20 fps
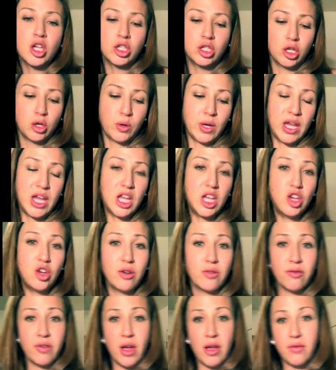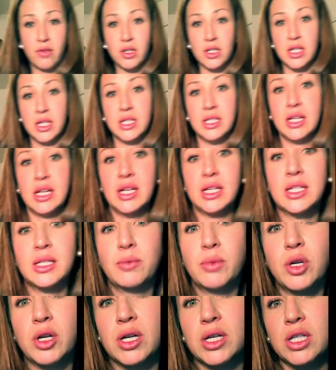So in your 5 or 10 day
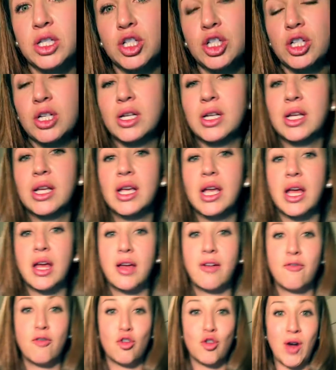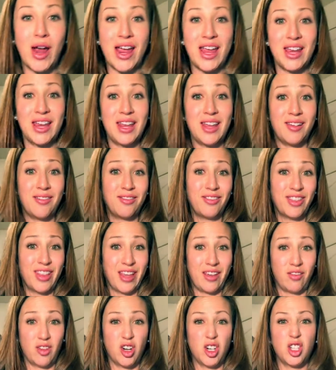experience, you're going to get a variety of
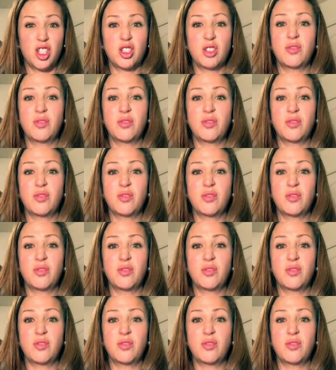flavors.